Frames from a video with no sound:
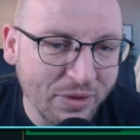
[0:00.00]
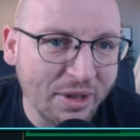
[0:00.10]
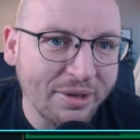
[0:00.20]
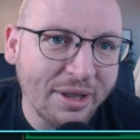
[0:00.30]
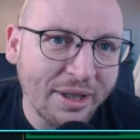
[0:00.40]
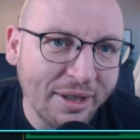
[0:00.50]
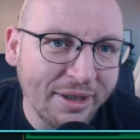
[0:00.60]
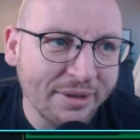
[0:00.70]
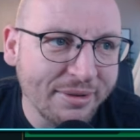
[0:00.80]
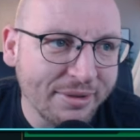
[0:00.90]

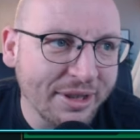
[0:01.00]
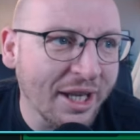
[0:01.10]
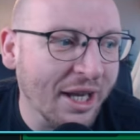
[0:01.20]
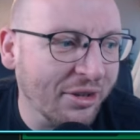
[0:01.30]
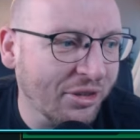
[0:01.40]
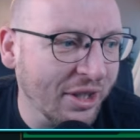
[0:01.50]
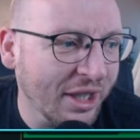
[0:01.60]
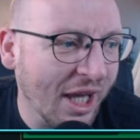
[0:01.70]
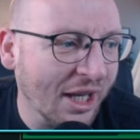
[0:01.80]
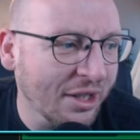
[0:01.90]

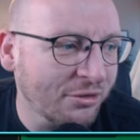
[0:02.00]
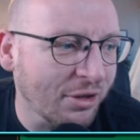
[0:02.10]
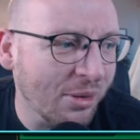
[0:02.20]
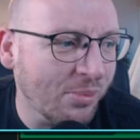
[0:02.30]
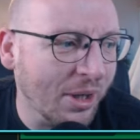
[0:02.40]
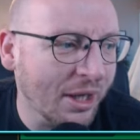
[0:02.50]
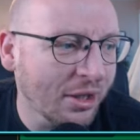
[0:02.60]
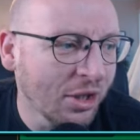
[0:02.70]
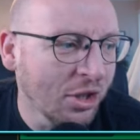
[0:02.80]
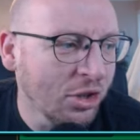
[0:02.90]
Helland right
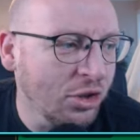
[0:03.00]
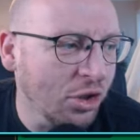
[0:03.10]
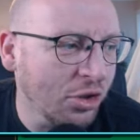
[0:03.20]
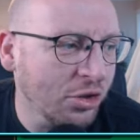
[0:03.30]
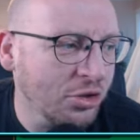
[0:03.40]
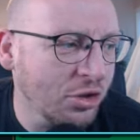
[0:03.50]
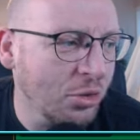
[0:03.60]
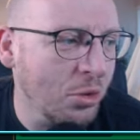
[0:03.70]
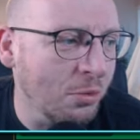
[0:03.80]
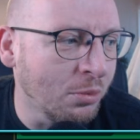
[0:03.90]
back,
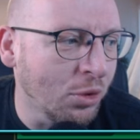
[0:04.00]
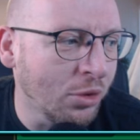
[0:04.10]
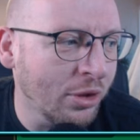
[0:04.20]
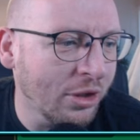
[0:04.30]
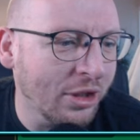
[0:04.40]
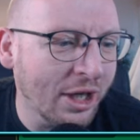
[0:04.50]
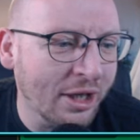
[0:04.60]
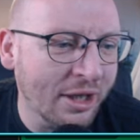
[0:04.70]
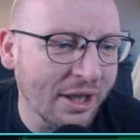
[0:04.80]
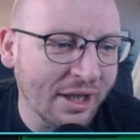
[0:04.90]
Jurgensen, Moen, and
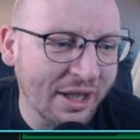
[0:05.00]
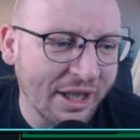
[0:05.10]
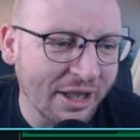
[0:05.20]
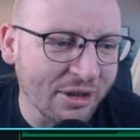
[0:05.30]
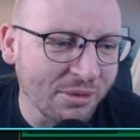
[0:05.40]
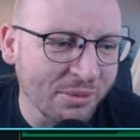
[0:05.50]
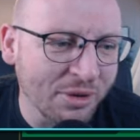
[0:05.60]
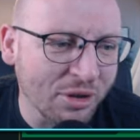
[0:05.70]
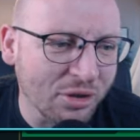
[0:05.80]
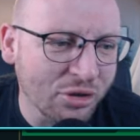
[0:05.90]
then Hilm,
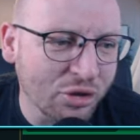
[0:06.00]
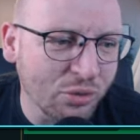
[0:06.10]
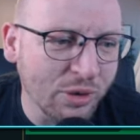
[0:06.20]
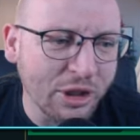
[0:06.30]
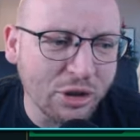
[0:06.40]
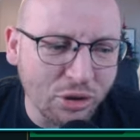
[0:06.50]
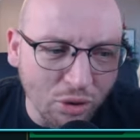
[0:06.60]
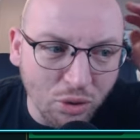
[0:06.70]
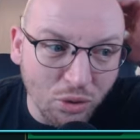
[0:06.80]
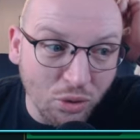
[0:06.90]
or do we
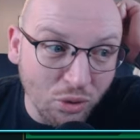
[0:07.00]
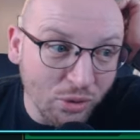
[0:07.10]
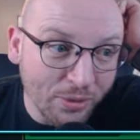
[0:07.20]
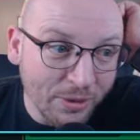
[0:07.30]
go...